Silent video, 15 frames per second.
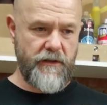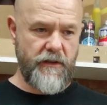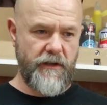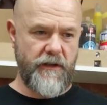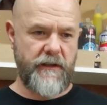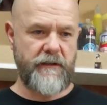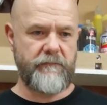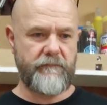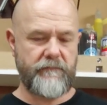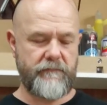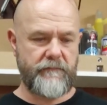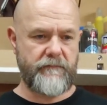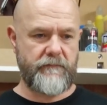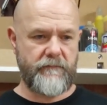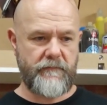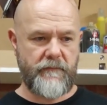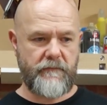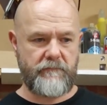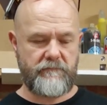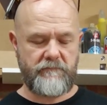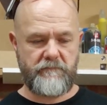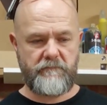doing,
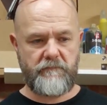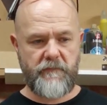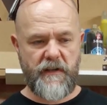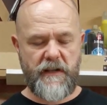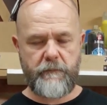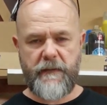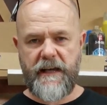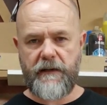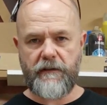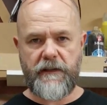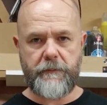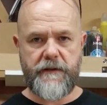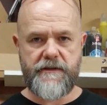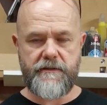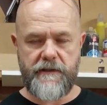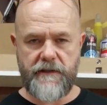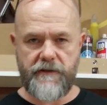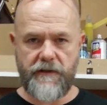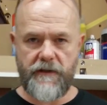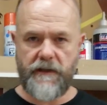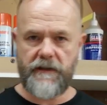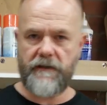you might only be sort of
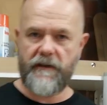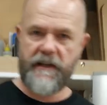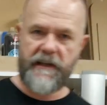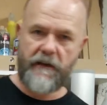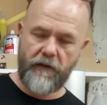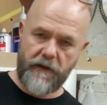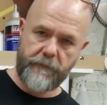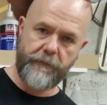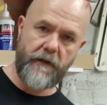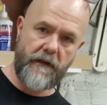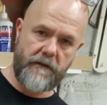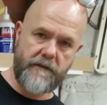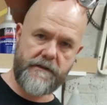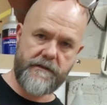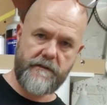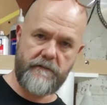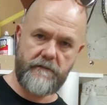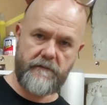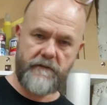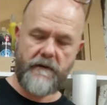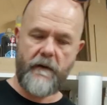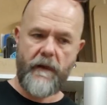doing the odd box,
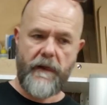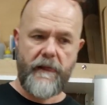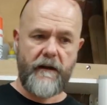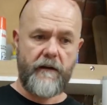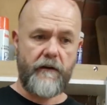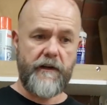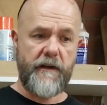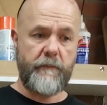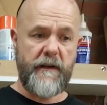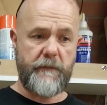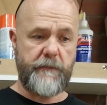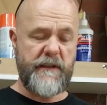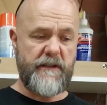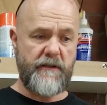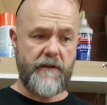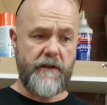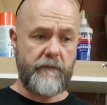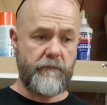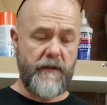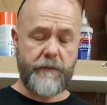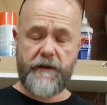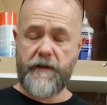or you might be
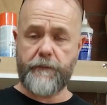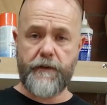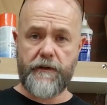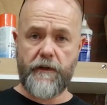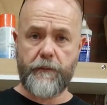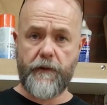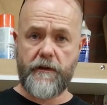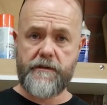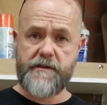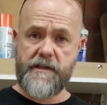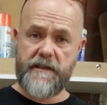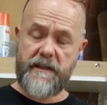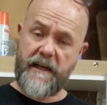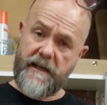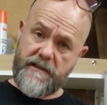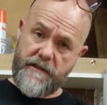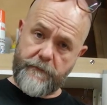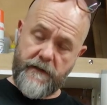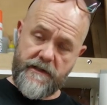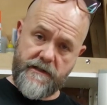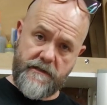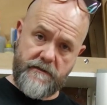doing, maybe you put your boxes into
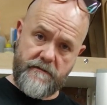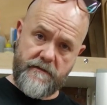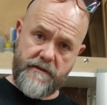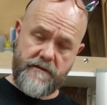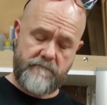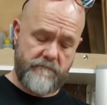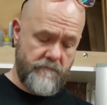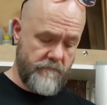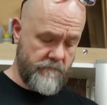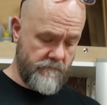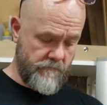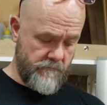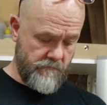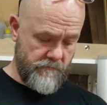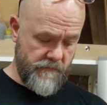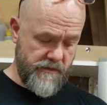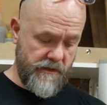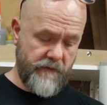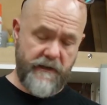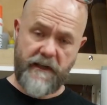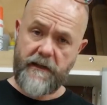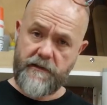exhibitions,
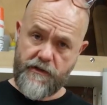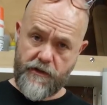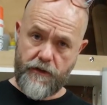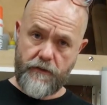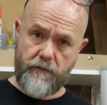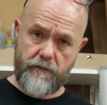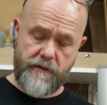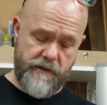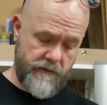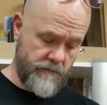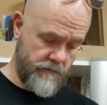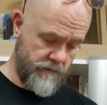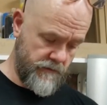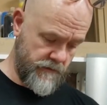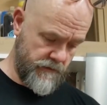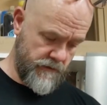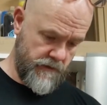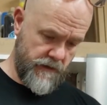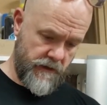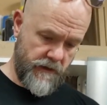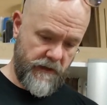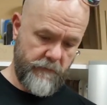stuff like that, shows.
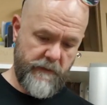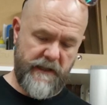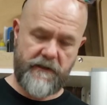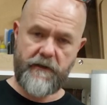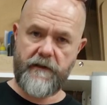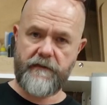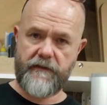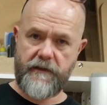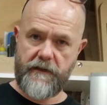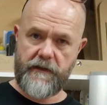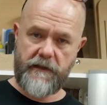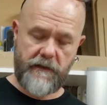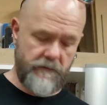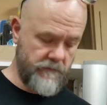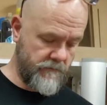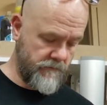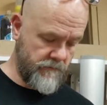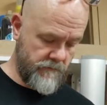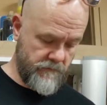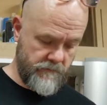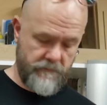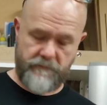You may do a few.
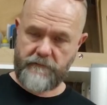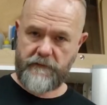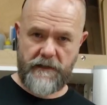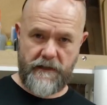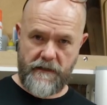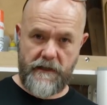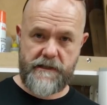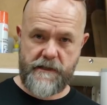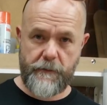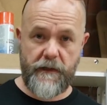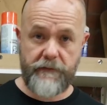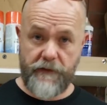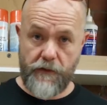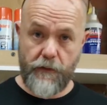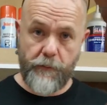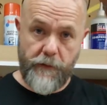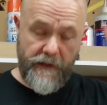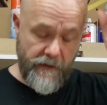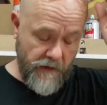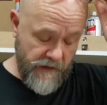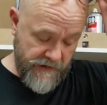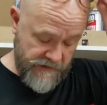It's a bit of a
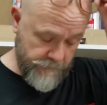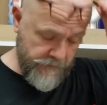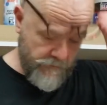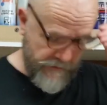no-brainer, like, to be